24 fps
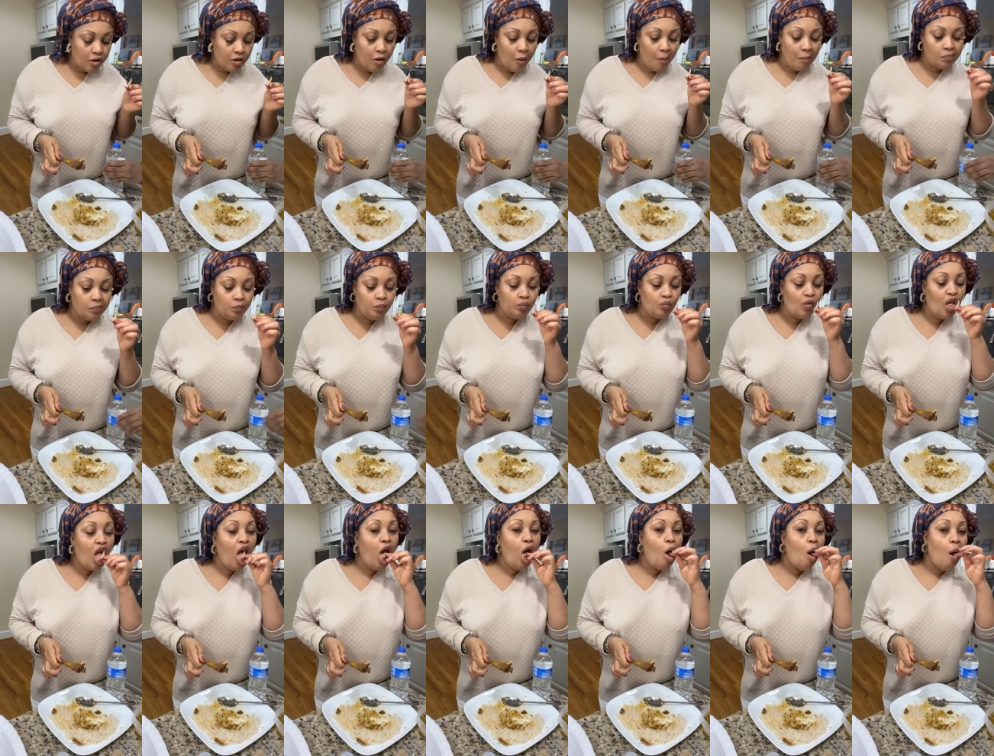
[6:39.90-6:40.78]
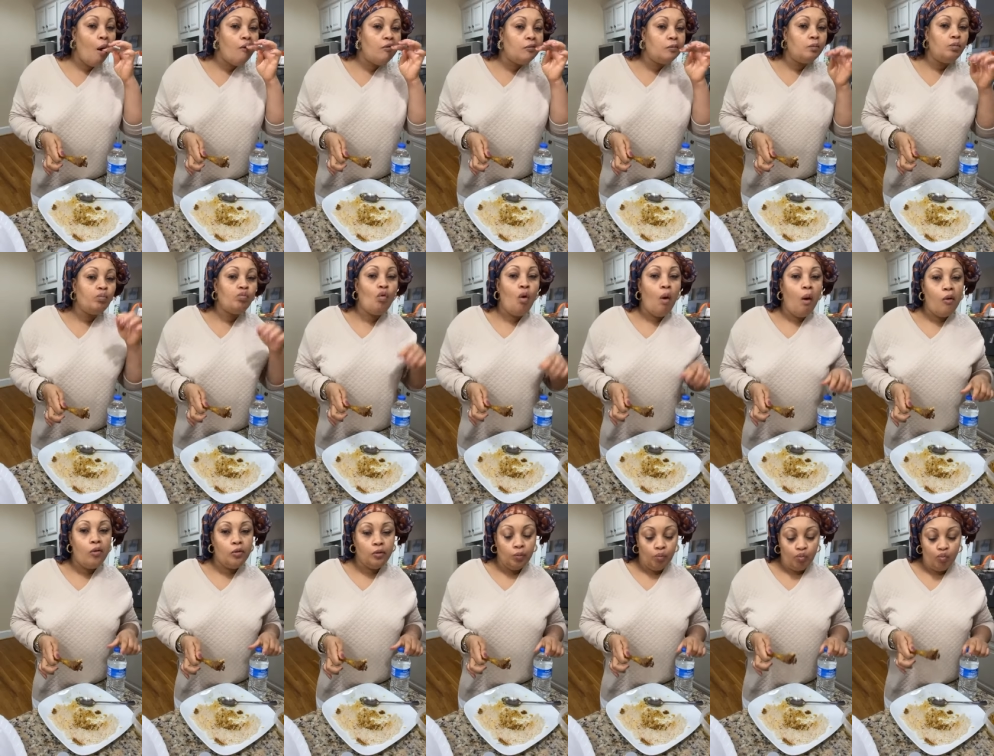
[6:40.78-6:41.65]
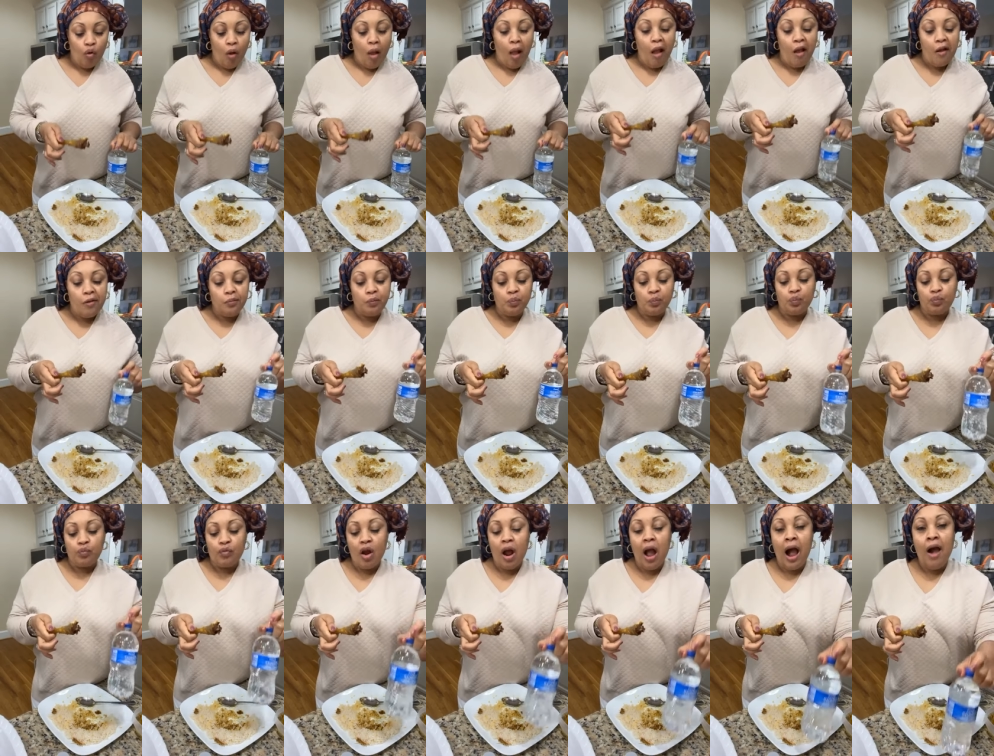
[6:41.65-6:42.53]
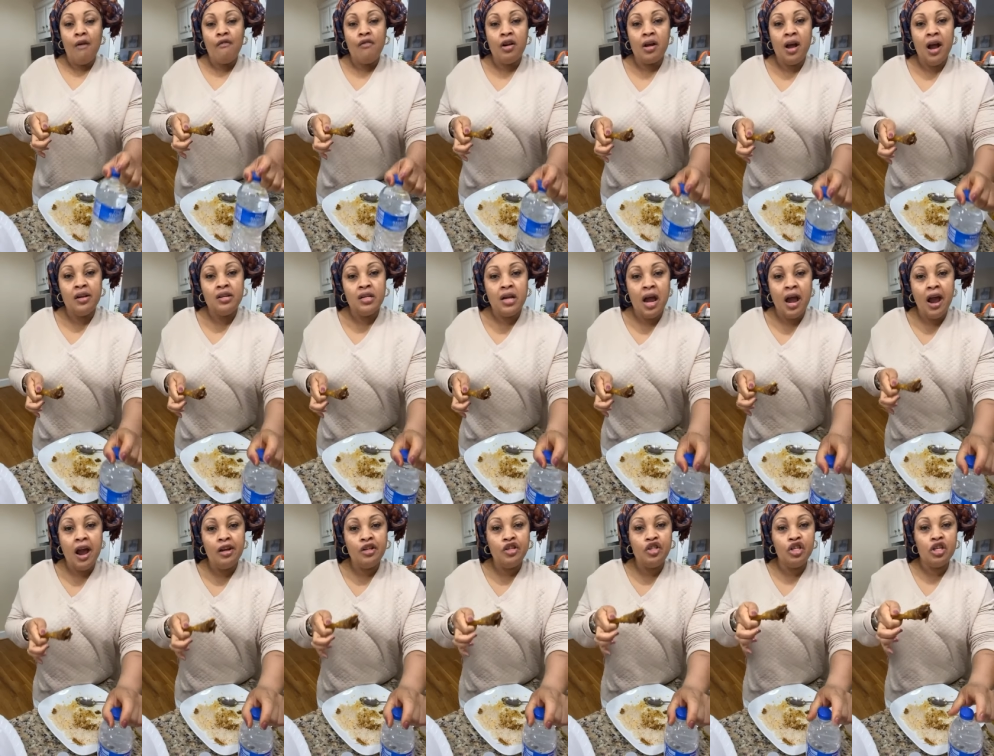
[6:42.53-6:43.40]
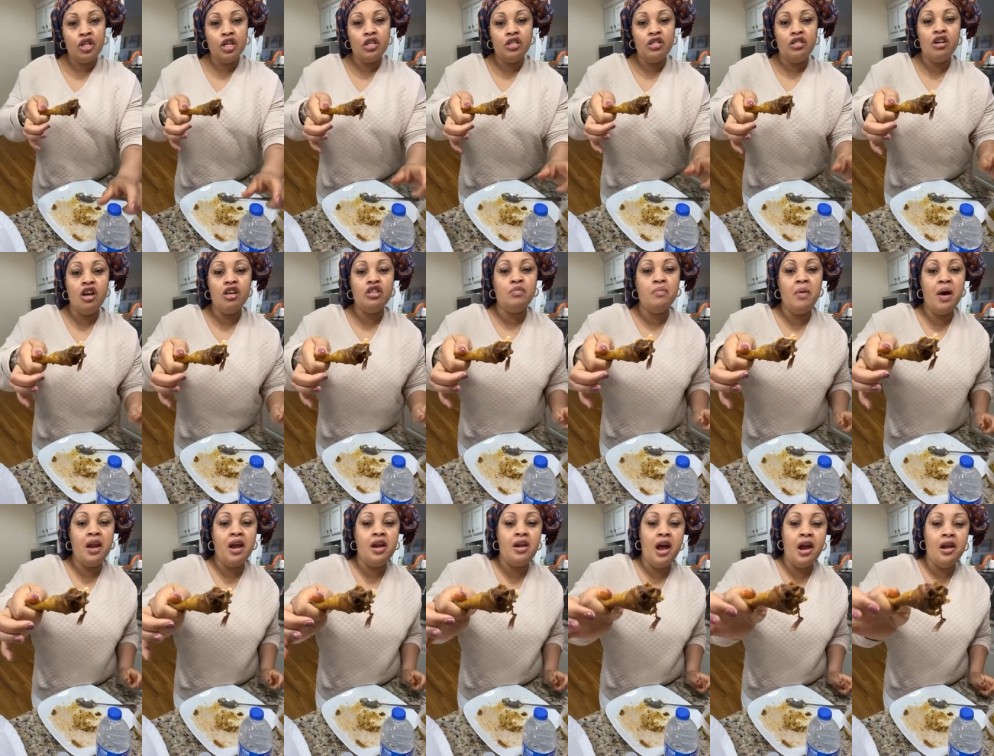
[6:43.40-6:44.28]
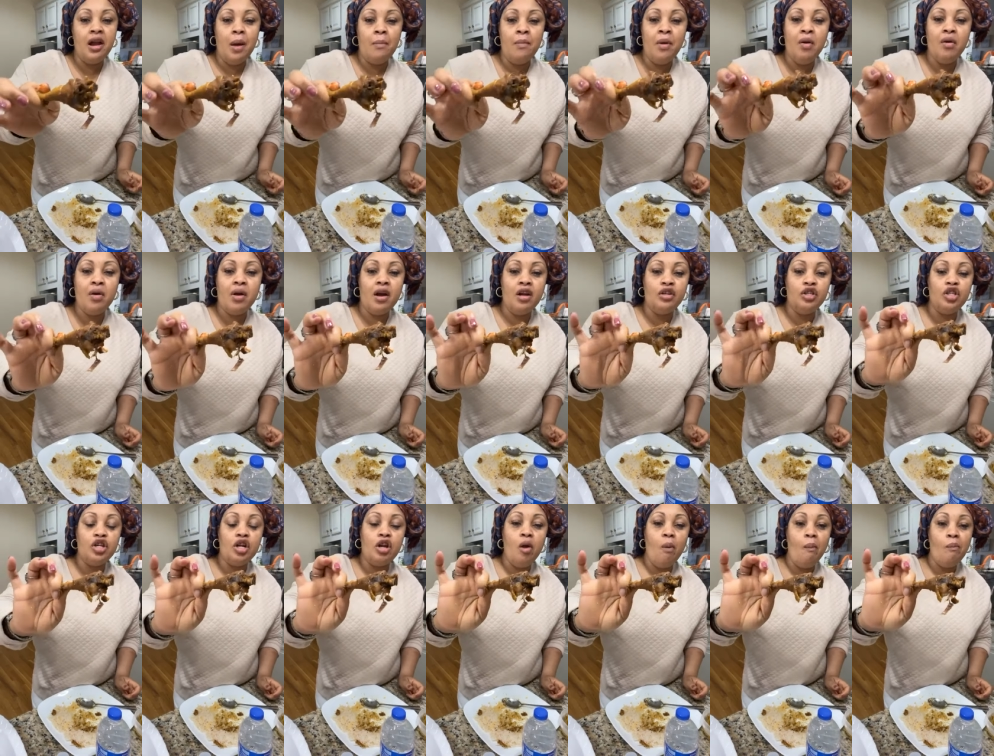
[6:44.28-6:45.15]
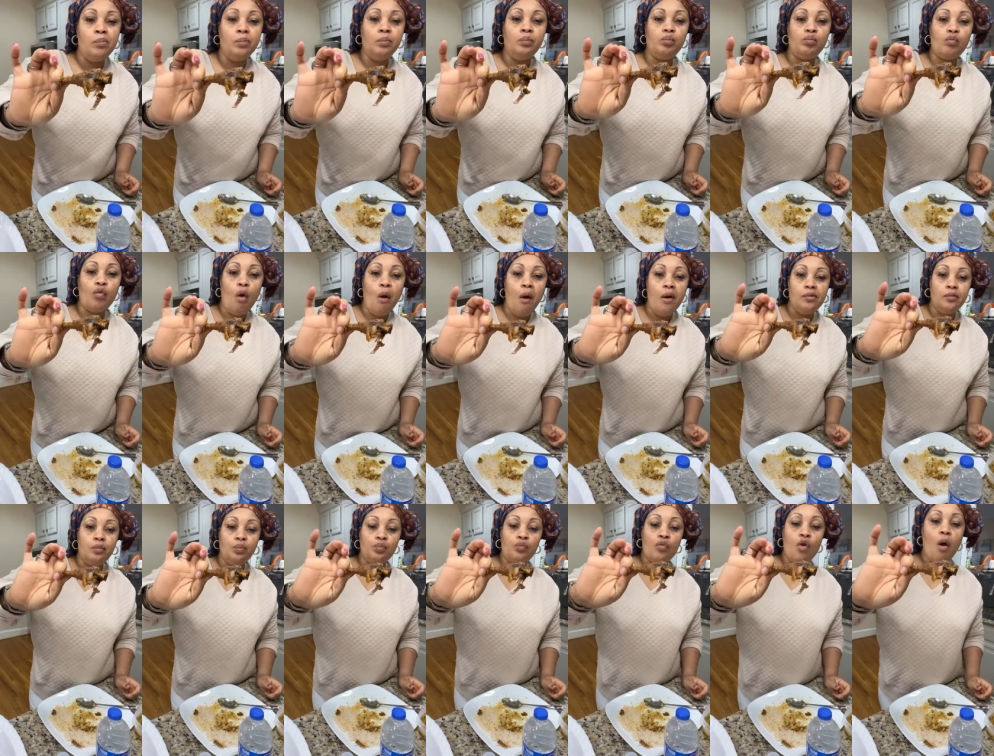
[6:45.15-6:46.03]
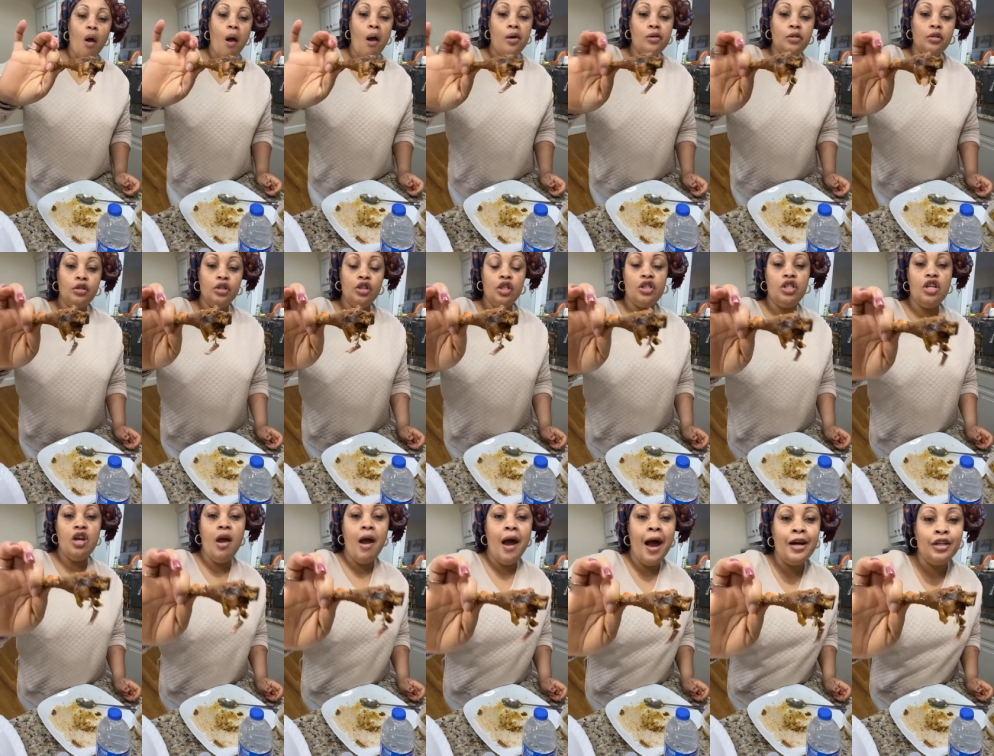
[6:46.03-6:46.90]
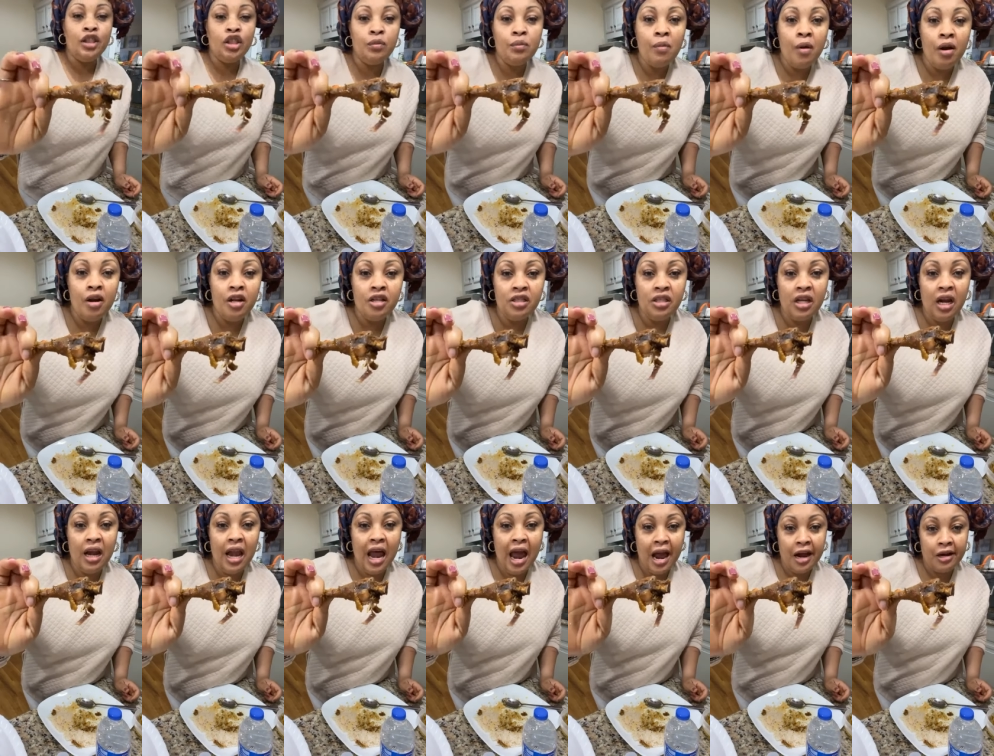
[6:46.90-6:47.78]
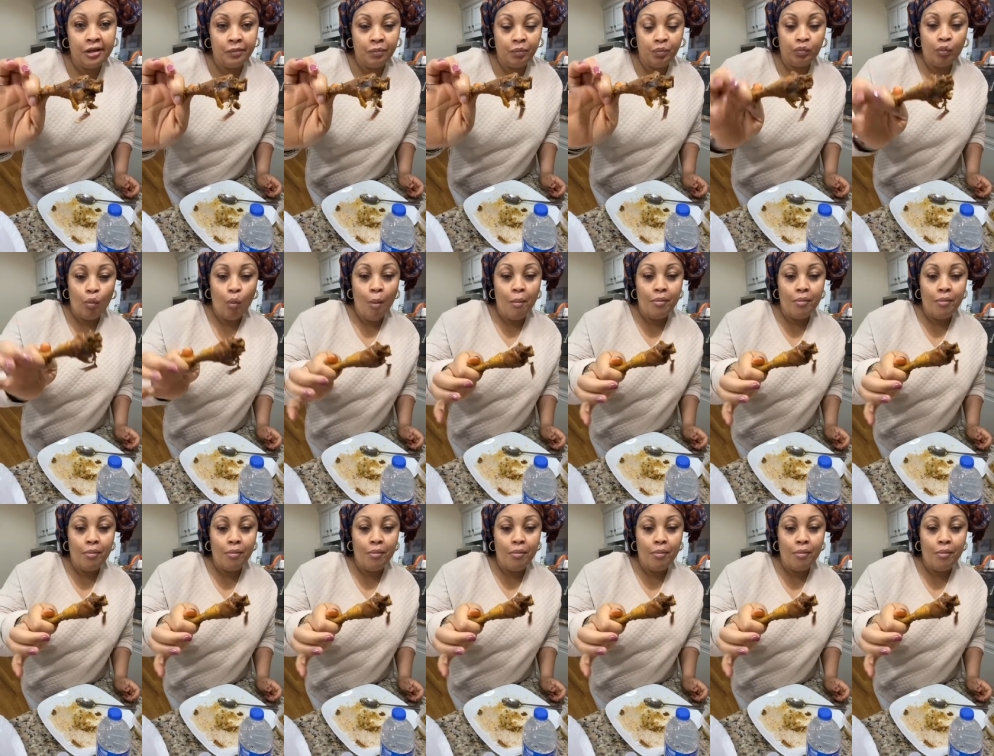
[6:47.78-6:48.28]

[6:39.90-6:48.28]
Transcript: Thank you. Yeah. African hen chicken tastes better than American chicken. You see how small is the leg?